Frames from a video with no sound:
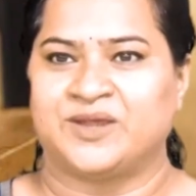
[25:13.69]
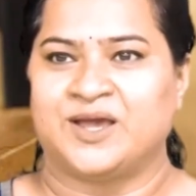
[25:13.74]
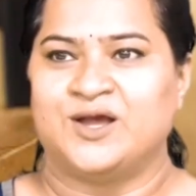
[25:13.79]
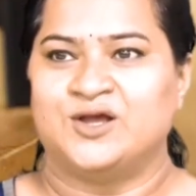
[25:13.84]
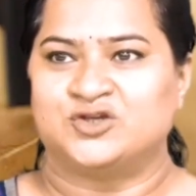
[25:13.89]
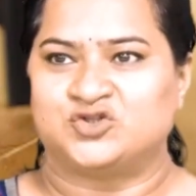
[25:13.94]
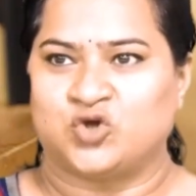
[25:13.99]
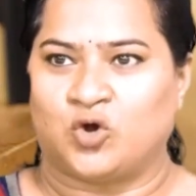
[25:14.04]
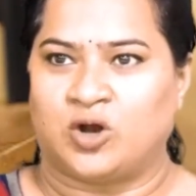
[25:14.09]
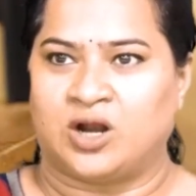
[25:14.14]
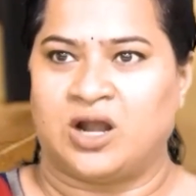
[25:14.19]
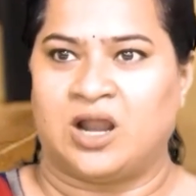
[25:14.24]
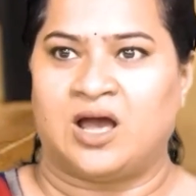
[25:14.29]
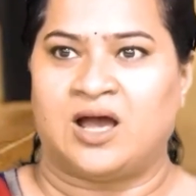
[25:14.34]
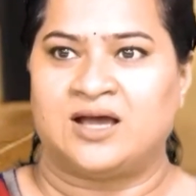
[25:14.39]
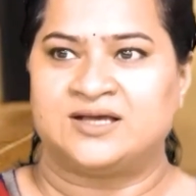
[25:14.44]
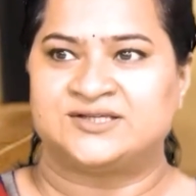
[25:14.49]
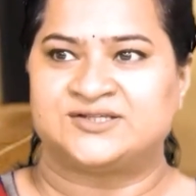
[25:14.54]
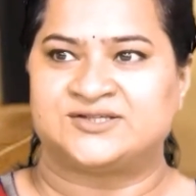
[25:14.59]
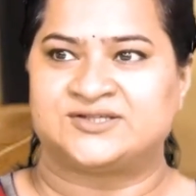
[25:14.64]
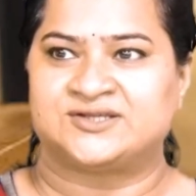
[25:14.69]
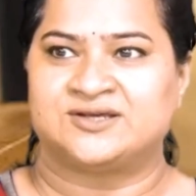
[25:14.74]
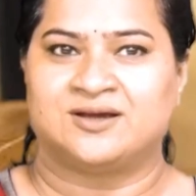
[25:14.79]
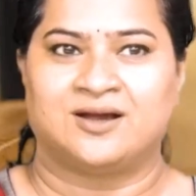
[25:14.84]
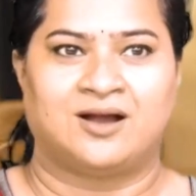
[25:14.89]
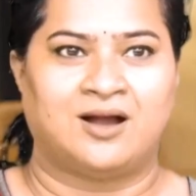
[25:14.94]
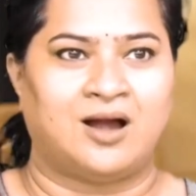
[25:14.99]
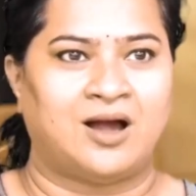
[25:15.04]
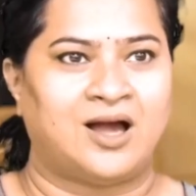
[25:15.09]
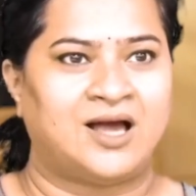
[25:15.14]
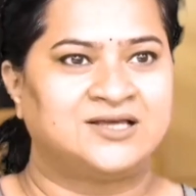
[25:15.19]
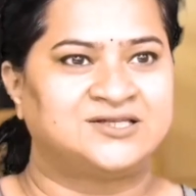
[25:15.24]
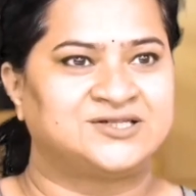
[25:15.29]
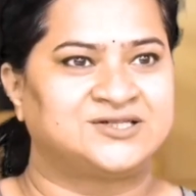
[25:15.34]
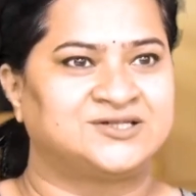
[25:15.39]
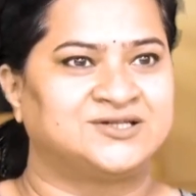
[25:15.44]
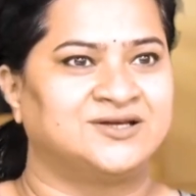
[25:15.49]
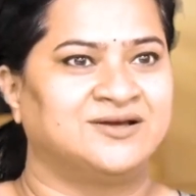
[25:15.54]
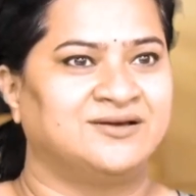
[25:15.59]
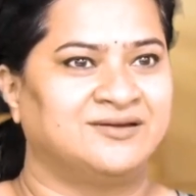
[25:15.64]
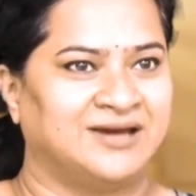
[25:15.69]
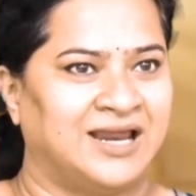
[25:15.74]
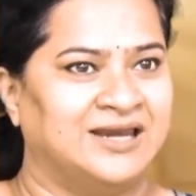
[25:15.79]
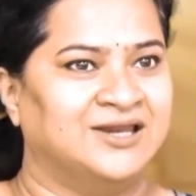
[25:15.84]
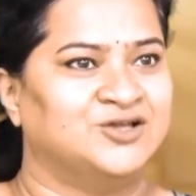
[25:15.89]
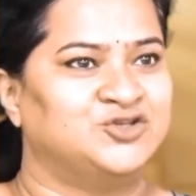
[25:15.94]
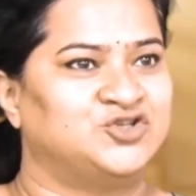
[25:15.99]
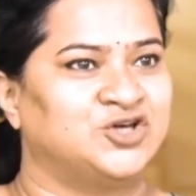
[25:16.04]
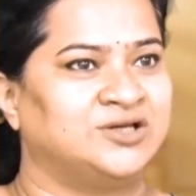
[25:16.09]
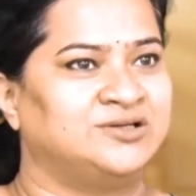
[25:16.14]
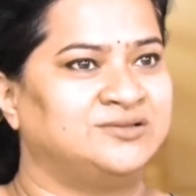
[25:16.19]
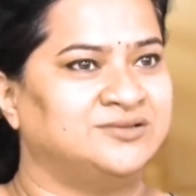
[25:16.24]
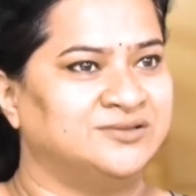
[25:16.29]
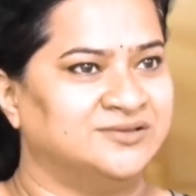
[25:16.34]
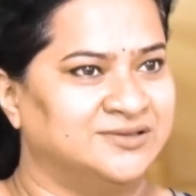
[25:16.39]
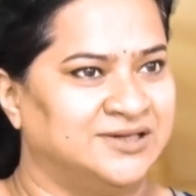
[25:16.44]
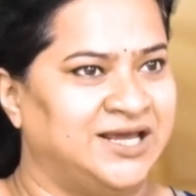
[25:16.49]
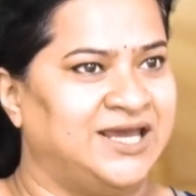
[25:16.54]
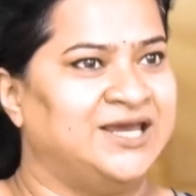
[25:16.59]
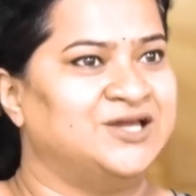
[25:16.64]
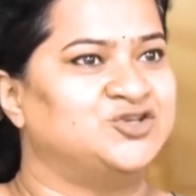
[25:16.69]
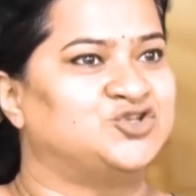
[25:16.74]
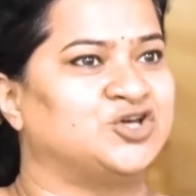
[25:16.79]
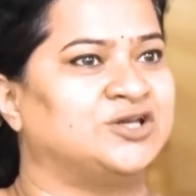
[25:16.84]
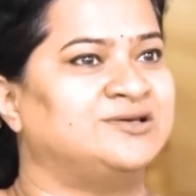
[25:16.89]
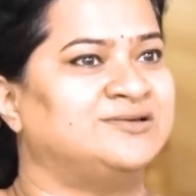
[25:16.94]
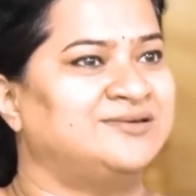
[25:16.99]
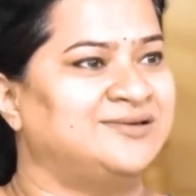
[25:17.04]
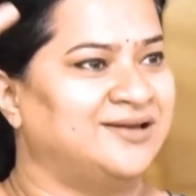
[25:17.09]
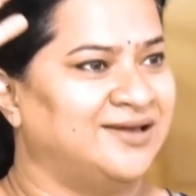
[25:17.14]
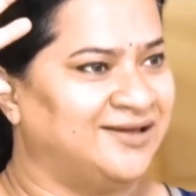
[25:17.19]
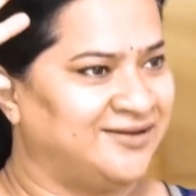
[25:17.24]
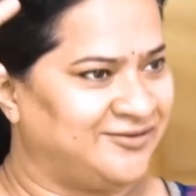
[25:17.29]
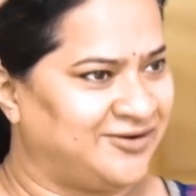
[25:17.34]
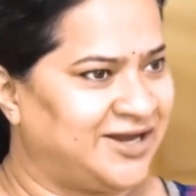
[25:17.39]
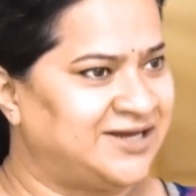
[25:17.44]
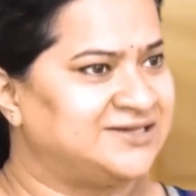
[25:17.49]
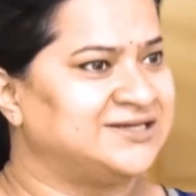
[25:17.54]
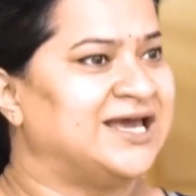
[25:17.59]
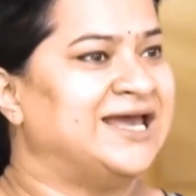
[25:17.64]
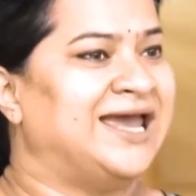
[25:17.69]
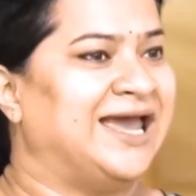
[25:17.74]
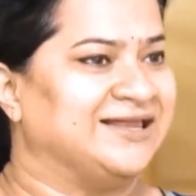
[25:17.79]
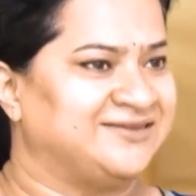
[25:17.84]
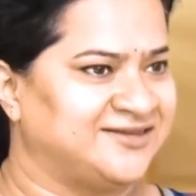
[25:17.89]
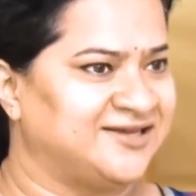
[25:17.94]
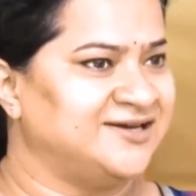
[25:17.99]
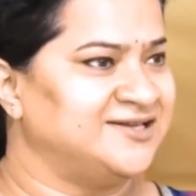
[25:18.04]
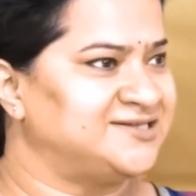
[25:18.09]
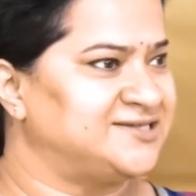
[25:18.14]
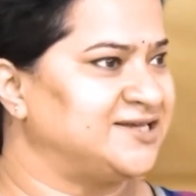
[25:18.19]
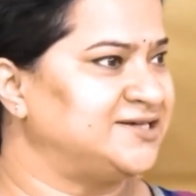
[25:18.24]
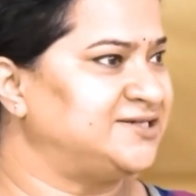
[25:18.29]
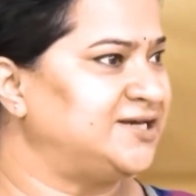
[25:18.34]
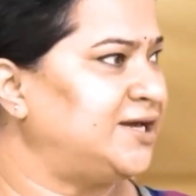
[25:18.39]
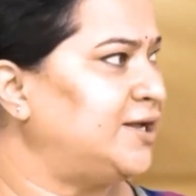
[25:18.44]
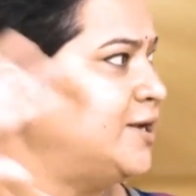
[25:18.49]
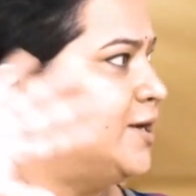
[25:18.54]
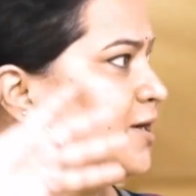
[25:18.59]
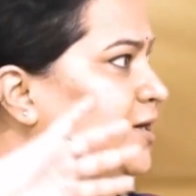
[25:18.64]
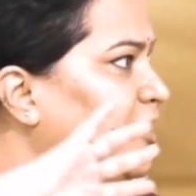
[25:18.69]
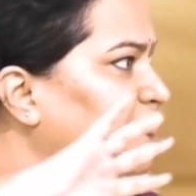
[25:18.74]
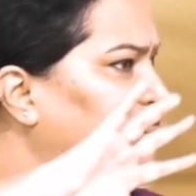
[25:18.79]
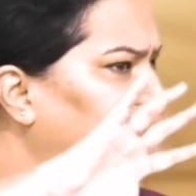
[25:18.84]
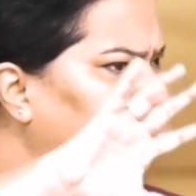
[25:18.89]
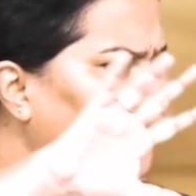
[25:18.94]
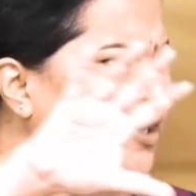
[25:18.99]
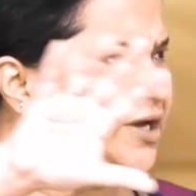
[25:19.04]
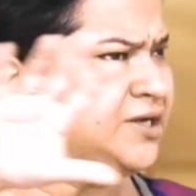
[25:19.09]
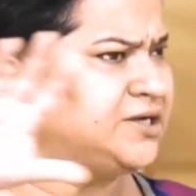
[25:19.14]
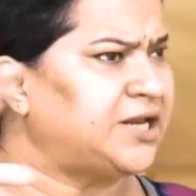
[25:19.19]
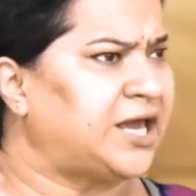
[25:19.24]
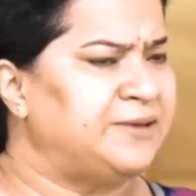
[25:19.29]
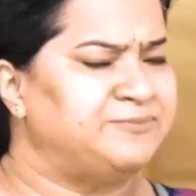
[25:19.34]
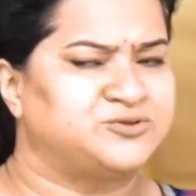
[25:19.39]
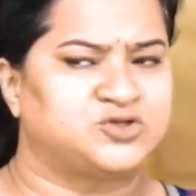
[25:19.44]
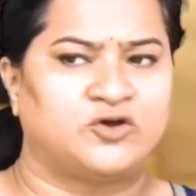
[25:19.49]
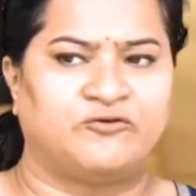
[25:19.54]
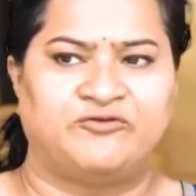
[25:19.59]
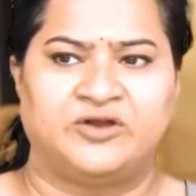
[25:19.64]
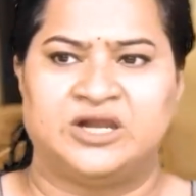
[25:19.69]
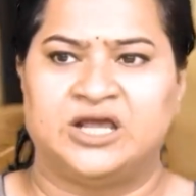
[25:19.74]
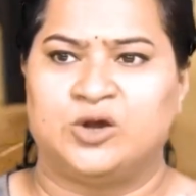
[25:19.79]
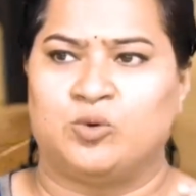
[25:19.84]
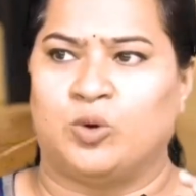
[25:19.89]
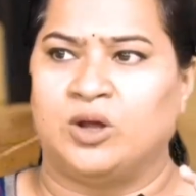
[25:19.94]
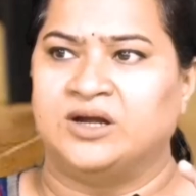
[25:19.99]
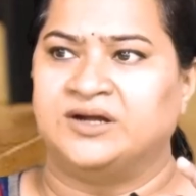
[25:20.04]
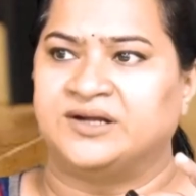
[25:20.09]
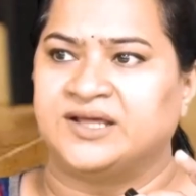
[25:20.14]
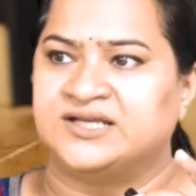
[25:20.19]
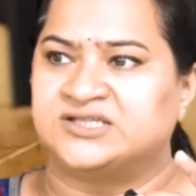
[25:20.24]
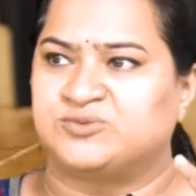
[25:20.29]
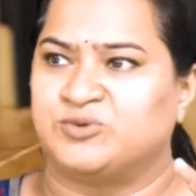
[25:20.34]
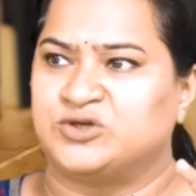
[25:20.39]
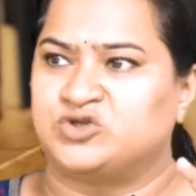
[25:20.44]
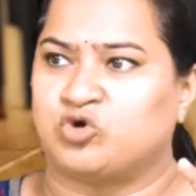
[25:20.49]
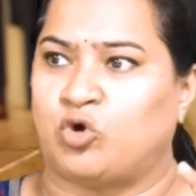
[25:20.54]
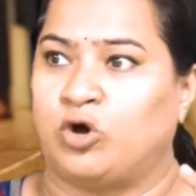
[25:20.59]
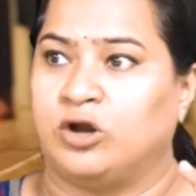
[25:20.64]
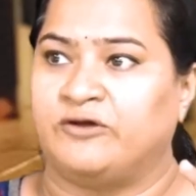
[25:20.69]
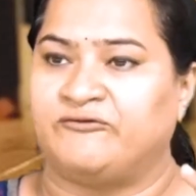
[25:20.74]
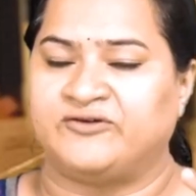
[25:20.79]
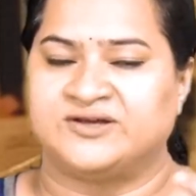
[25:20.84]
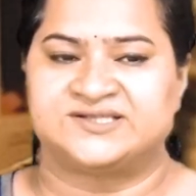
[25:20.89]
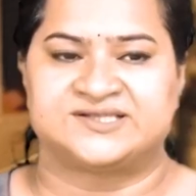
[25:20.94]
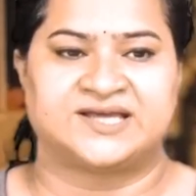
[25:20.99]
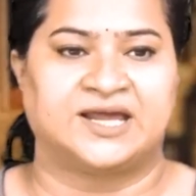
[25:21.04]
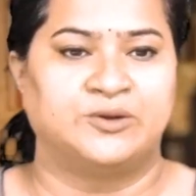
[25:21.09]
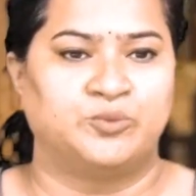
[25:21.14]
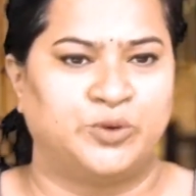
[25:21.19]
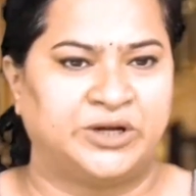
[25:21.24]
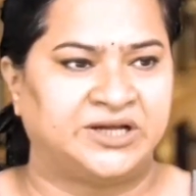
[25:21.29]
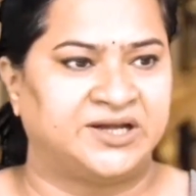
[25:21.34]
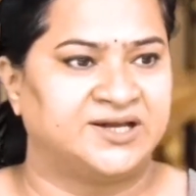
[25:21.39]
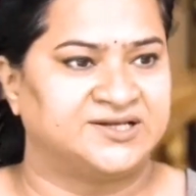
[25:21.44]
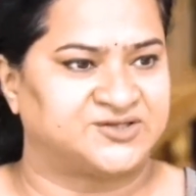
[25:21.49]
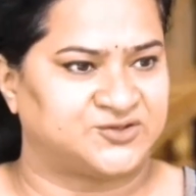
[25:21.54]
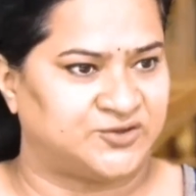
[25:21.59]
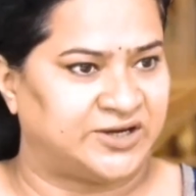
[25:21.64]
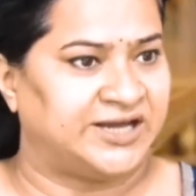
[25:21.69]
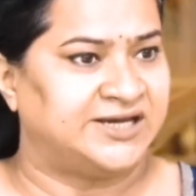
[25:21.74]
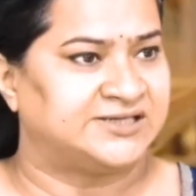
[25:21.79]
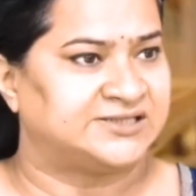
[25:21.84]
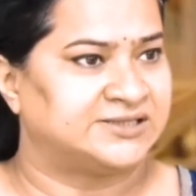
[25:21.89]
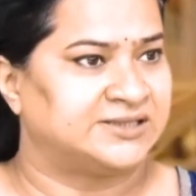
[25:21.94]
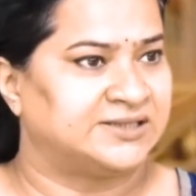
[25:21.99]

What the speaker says: So, class, caste, religion, region, right? Ethnicity, different types of inequalities which all of us can witness, right?